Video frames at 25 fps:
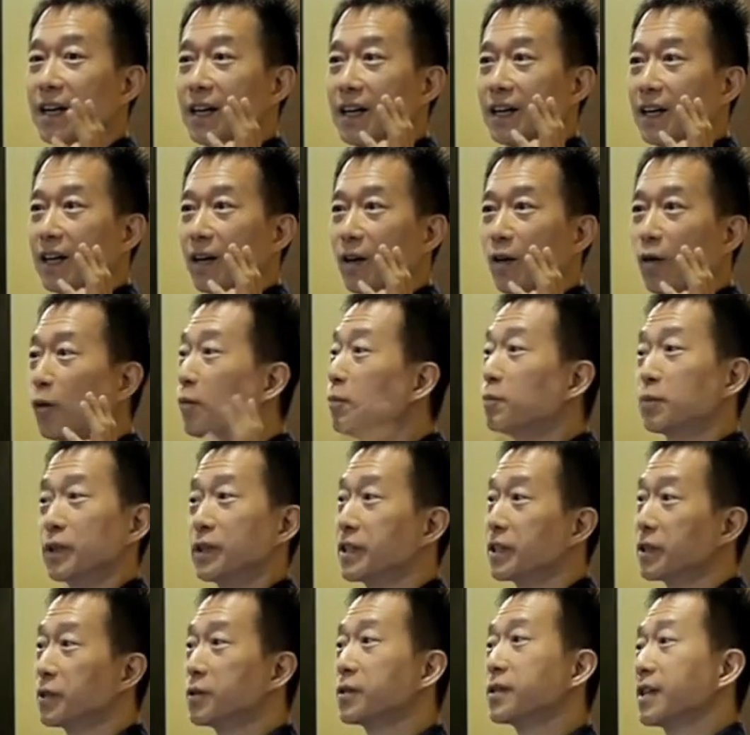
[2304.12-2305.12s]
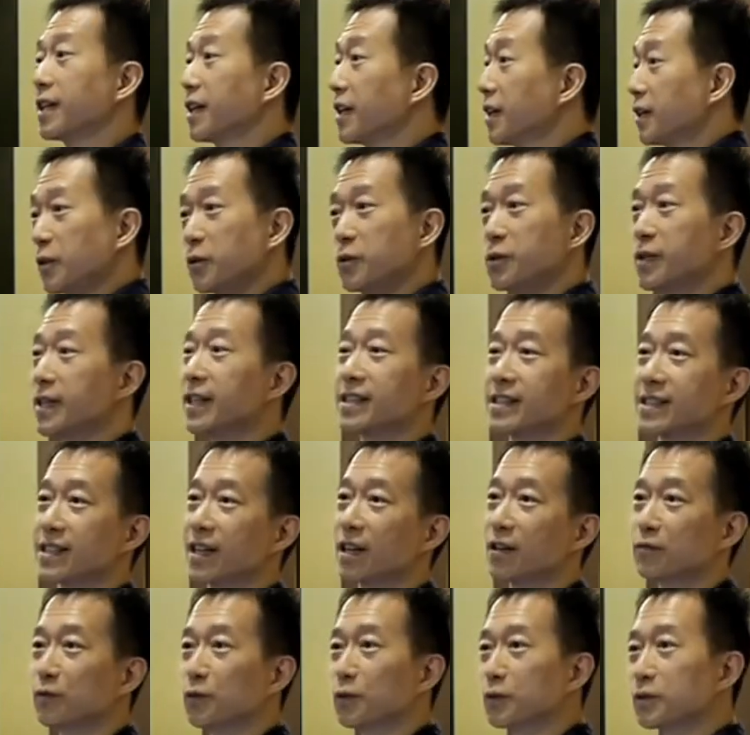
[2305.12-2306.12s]
home produced, using a
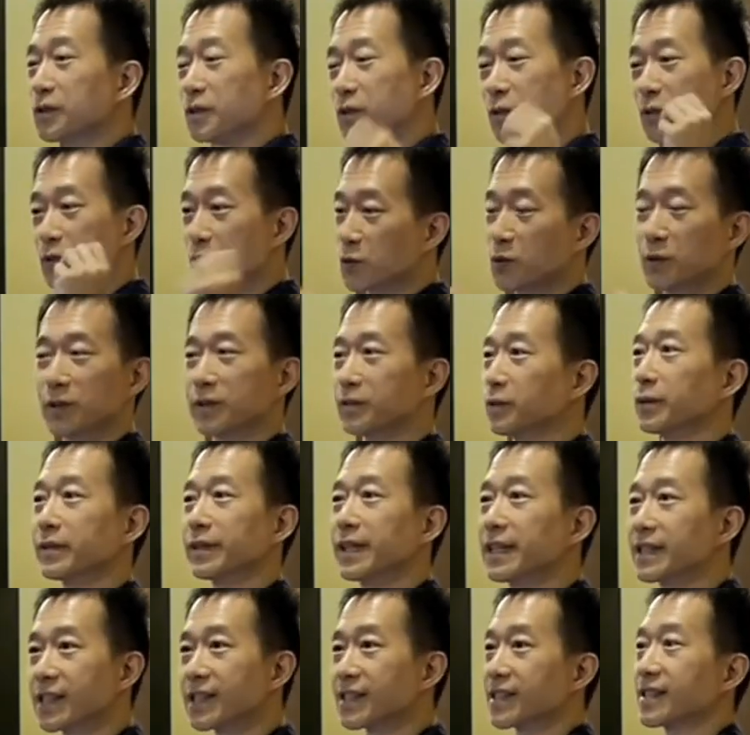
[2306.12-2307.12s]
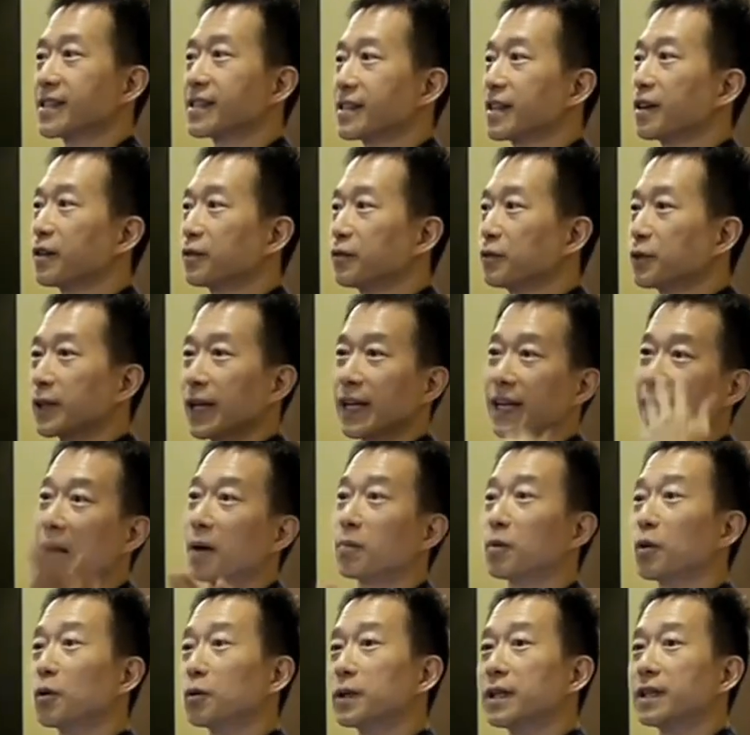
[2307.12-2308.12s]
cell phone. You shoot with just a cell phone and
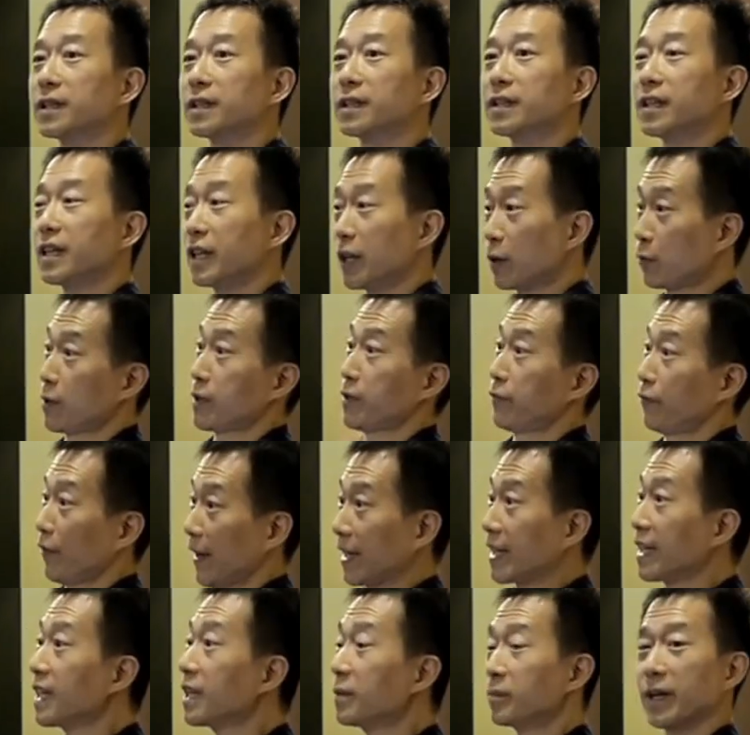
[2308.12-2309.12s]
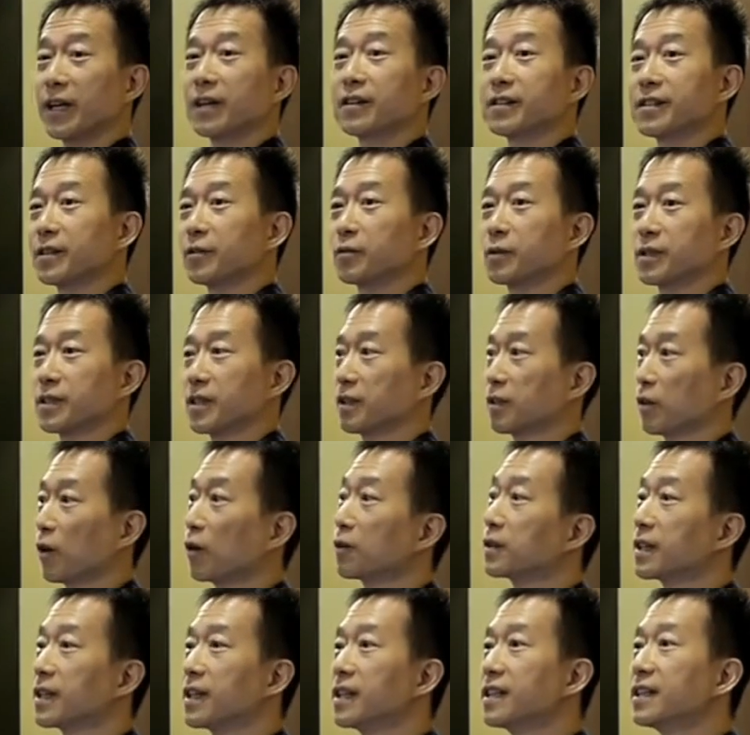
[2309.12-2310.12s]
upload it. It was funny because it was a
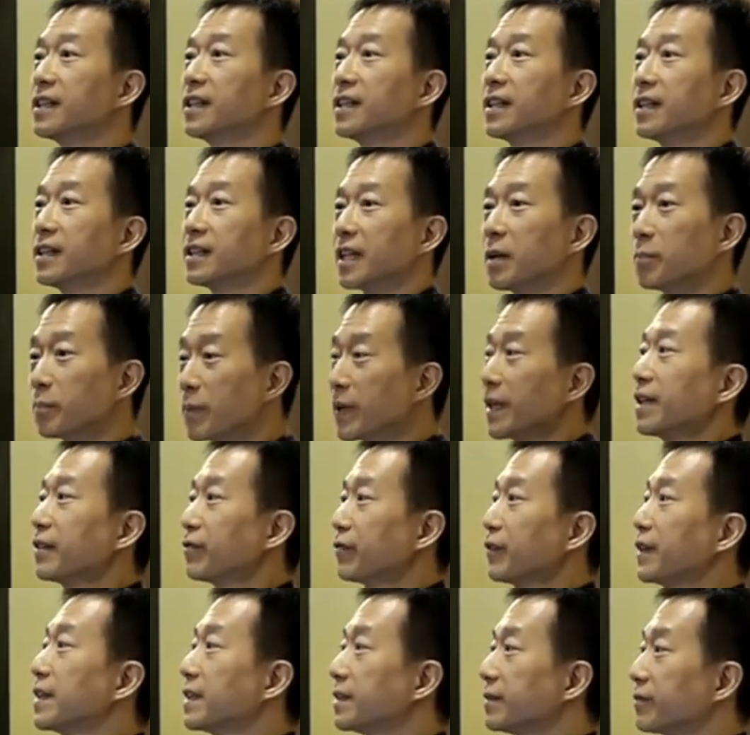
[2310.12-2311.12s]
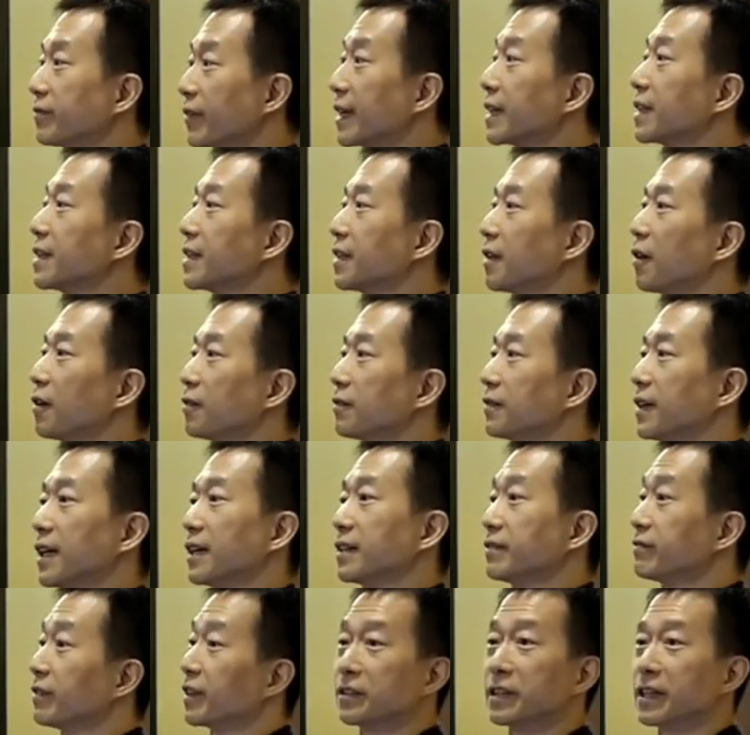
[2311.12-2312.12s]
toddler that bit the finger of
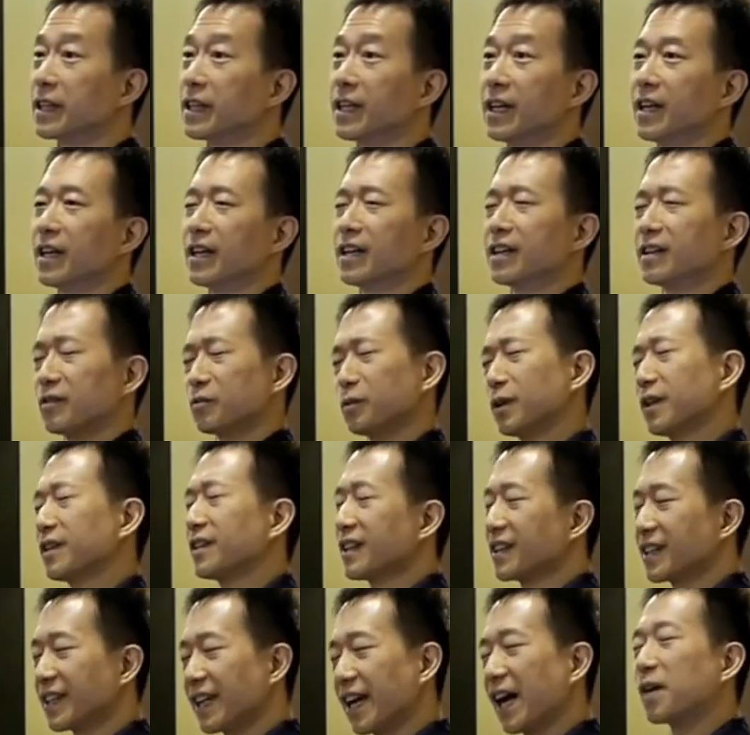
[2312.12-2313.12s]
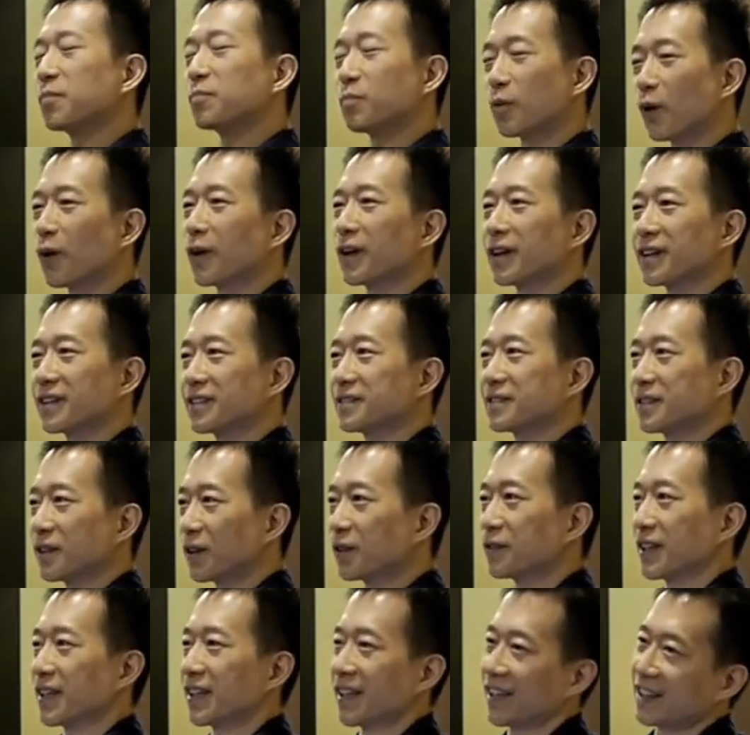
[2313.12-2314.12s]
a young boy
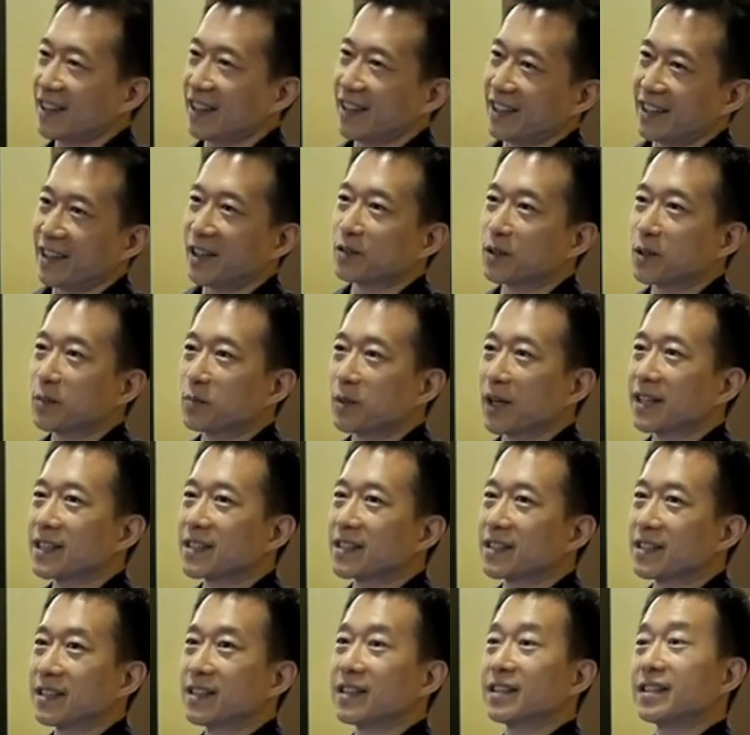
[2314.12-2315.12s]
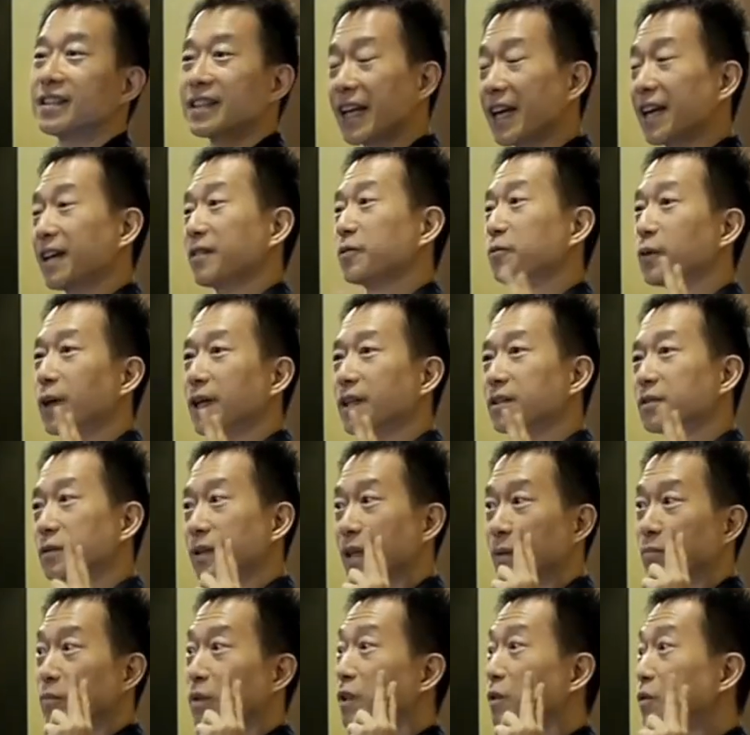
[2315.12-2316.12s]
or an elder brother. That went to
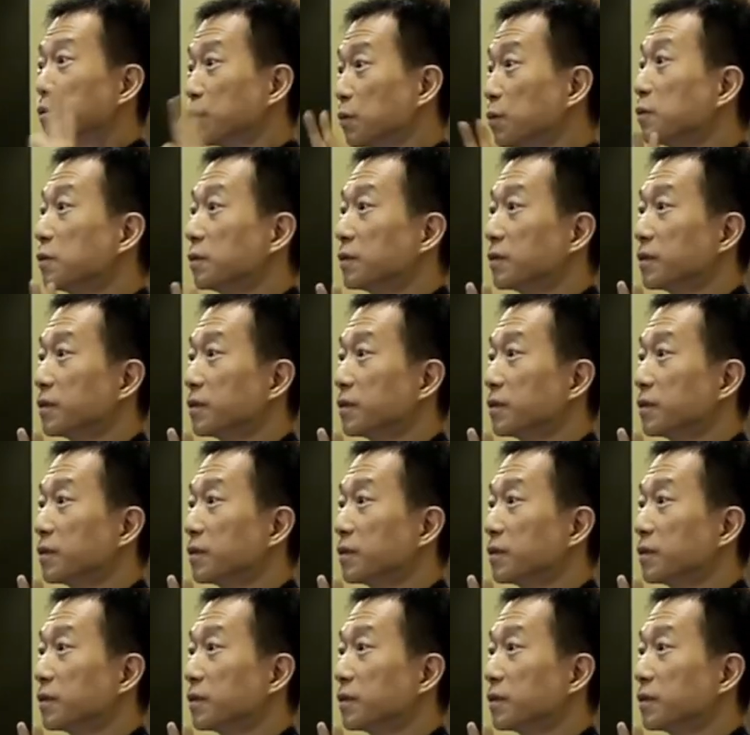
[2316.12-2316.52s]
number 2.